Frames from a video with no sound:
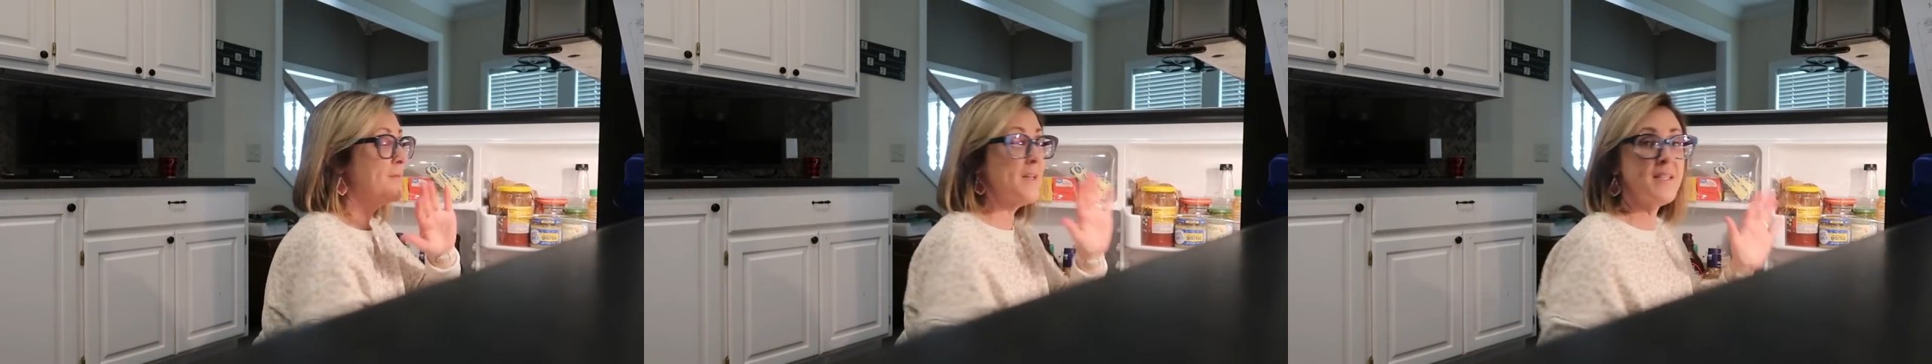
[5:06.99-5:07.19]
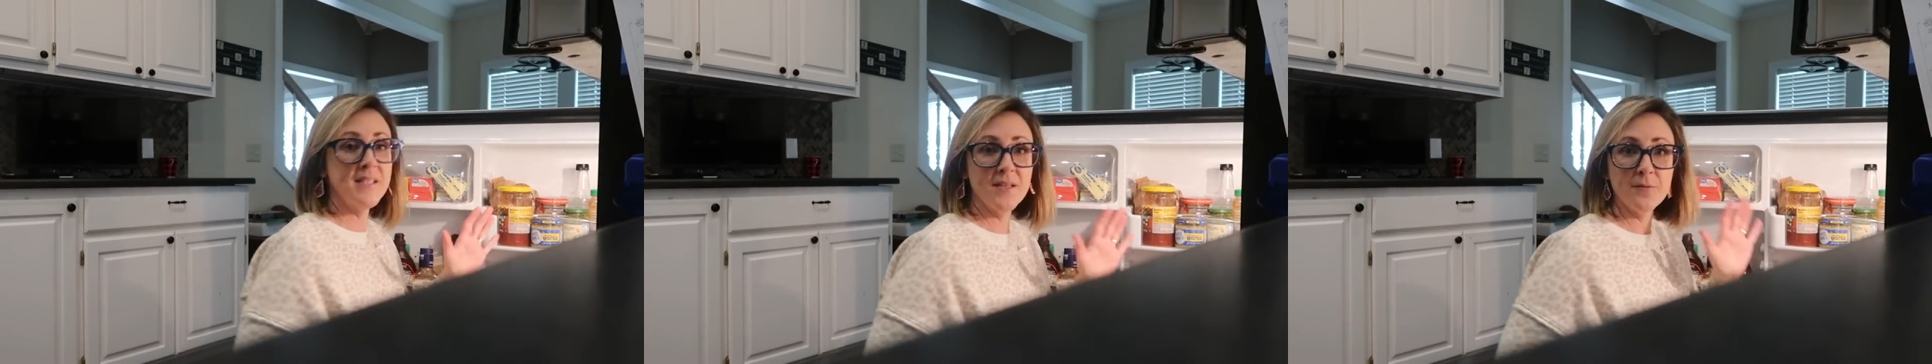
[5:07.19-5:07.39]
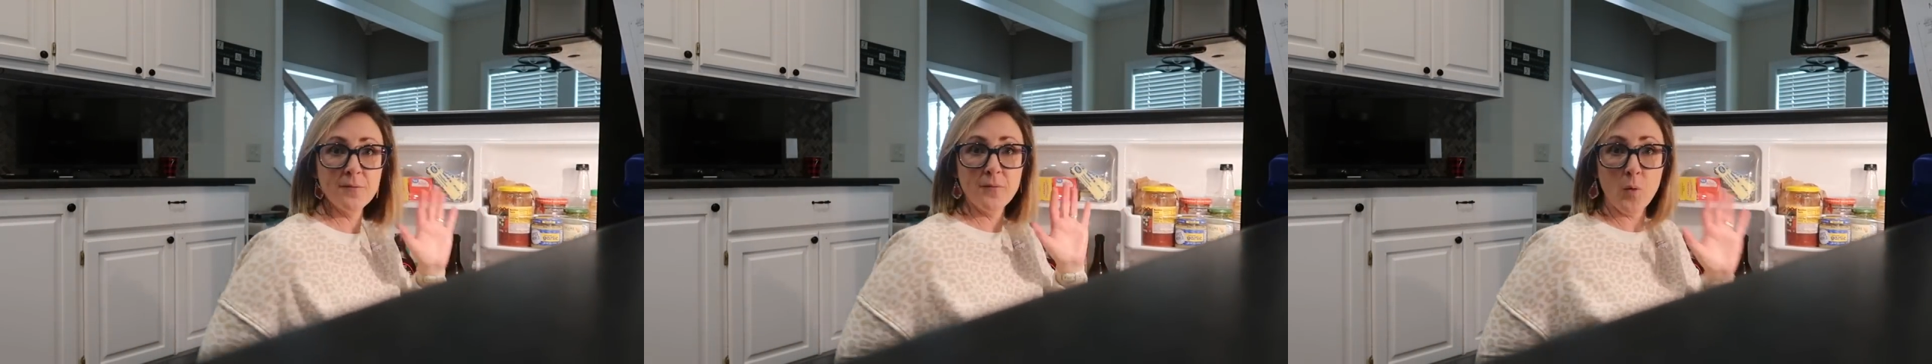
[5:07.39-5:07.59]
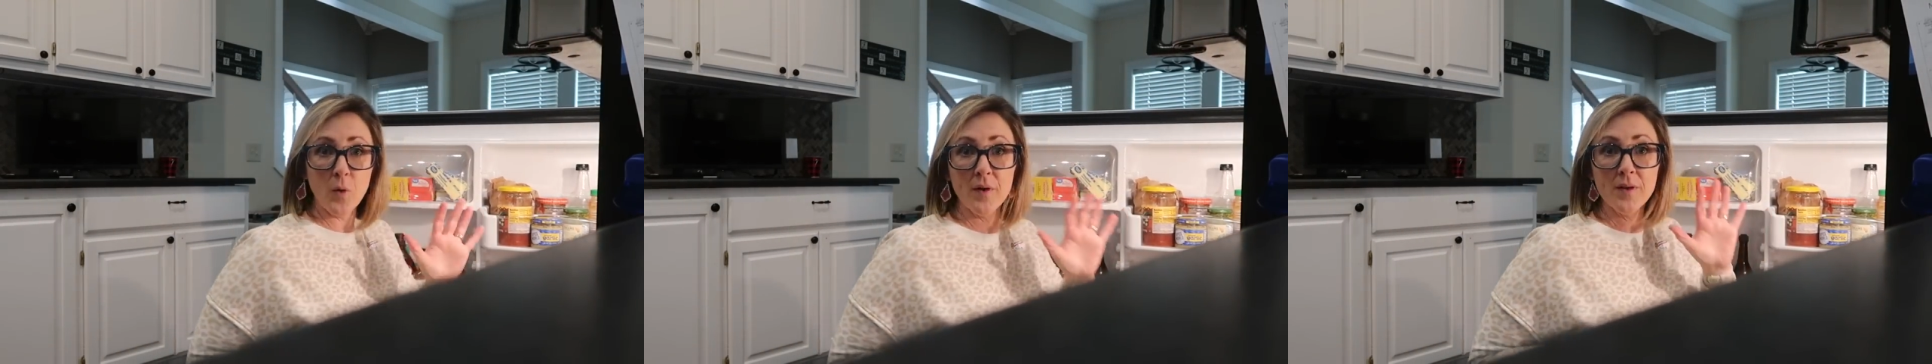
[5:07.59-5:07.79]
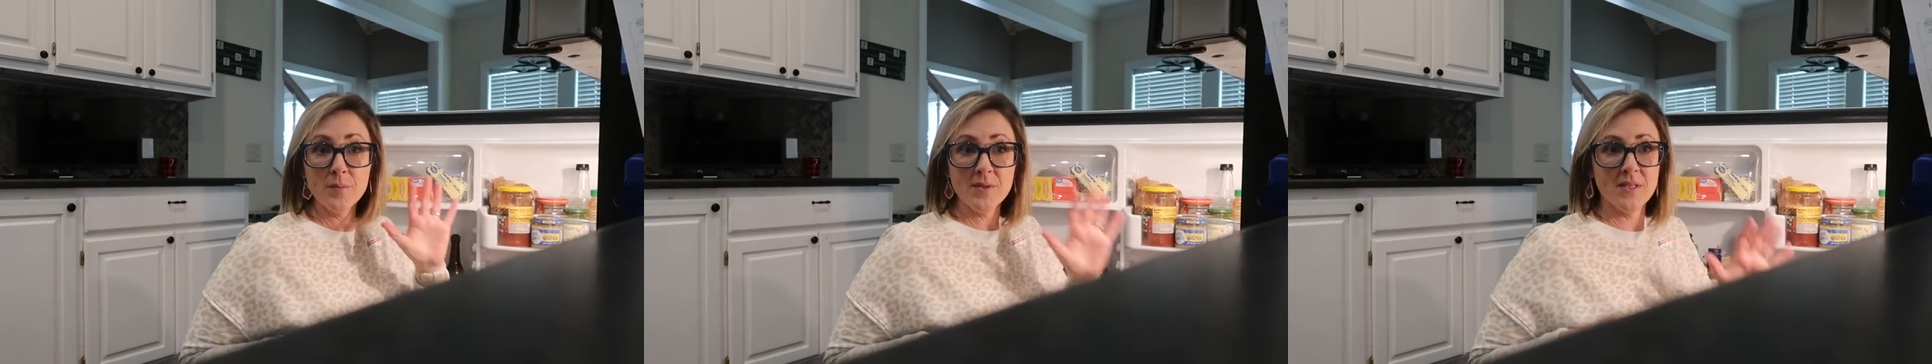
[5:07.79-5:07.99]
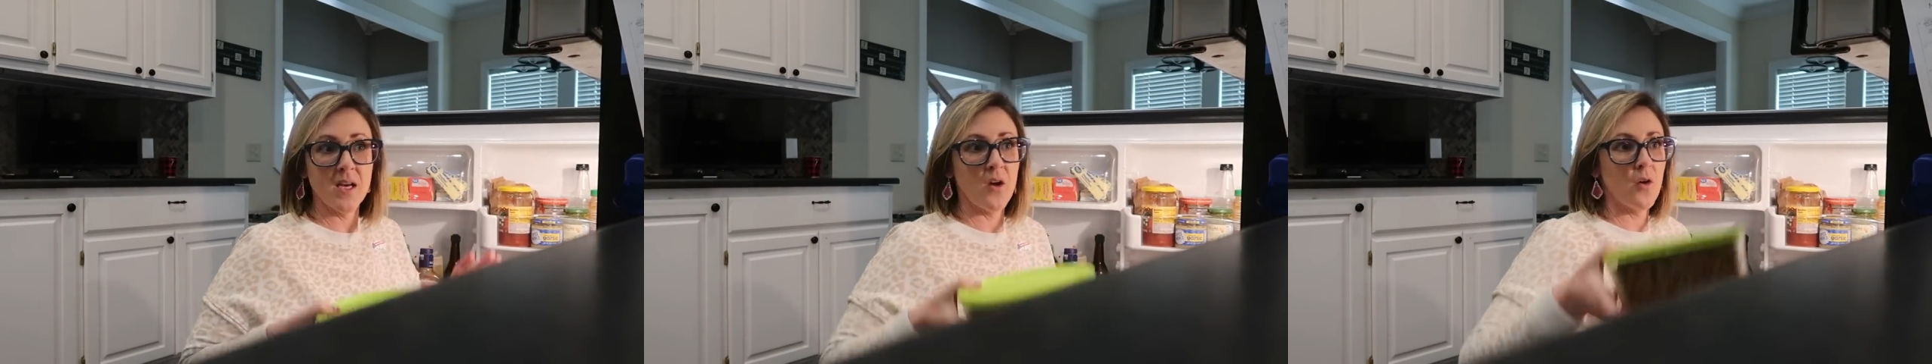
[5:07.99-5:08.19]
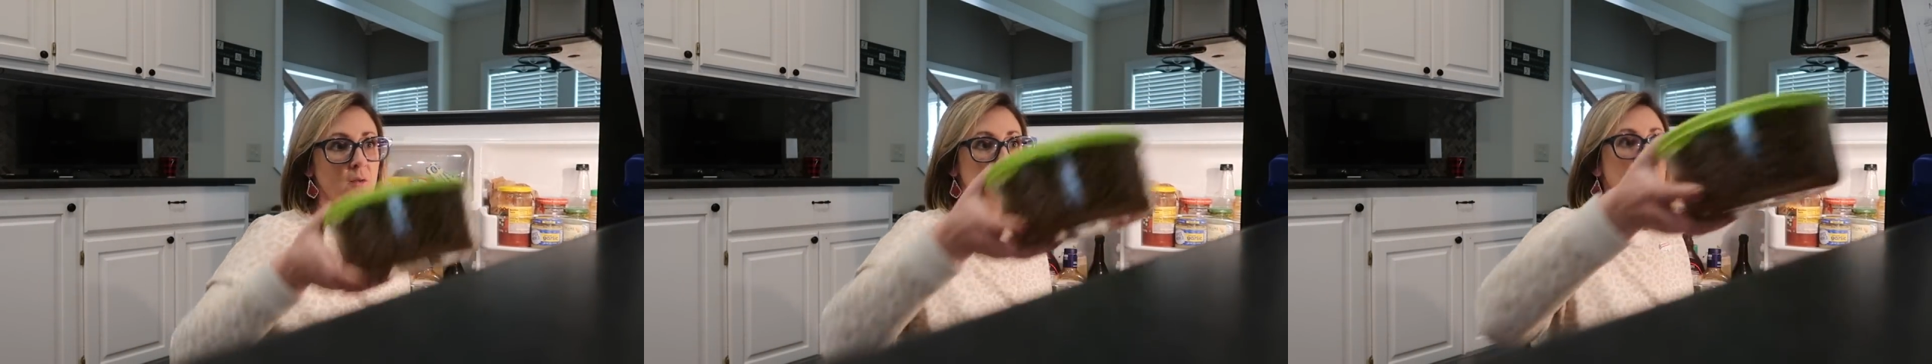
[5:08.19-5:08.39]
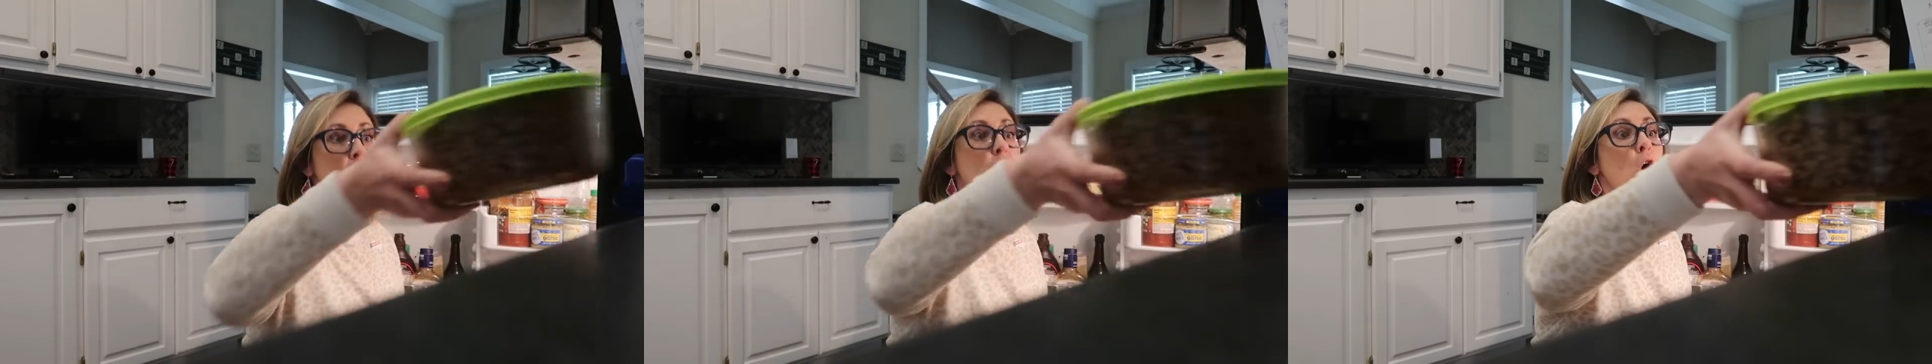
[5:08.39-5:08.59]
fix it for
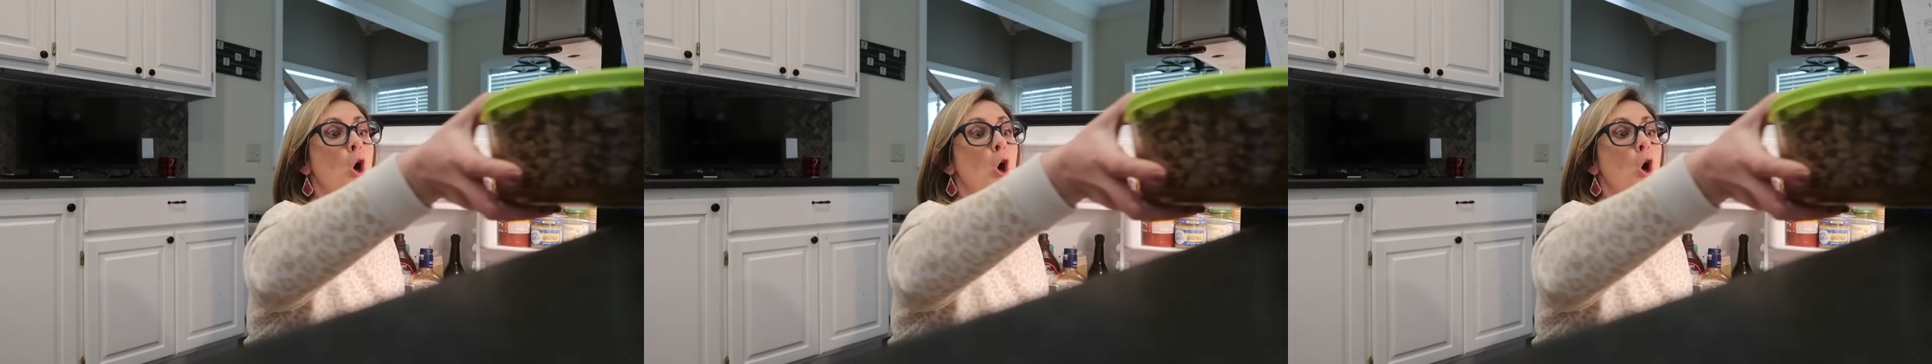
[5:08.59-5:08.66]
themselves